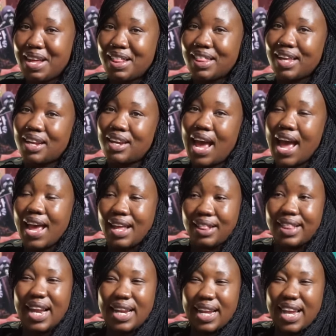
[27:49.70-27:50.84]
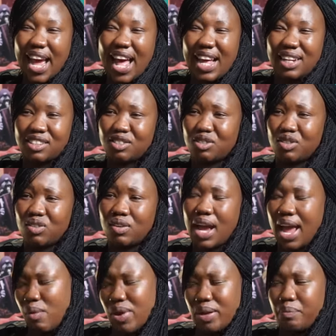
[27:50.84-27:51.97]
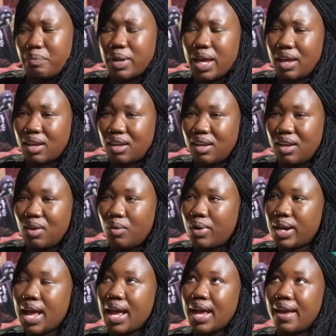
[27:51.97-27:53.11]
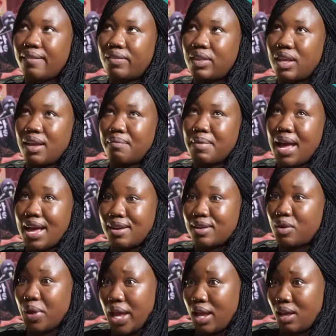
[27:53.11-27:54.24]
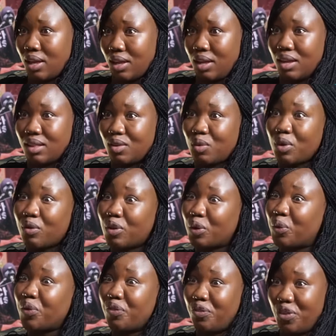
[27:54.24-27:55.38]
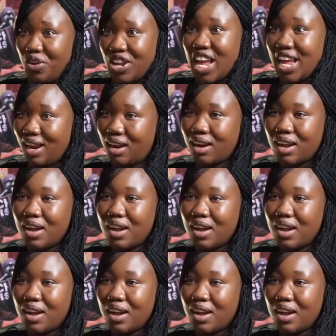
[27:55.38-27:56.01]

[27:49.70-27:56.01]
Then I had that gut, you know. I went back. When I arrived there, my aunt, they were angry. They were very angry.